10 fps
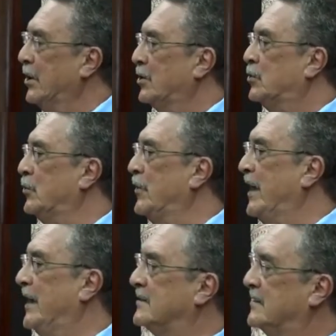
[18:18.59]
to
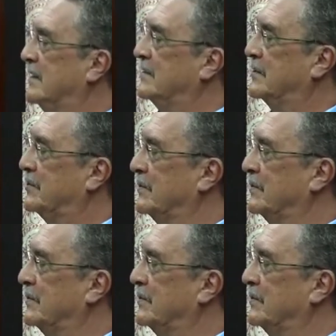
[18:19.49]
raise these issues.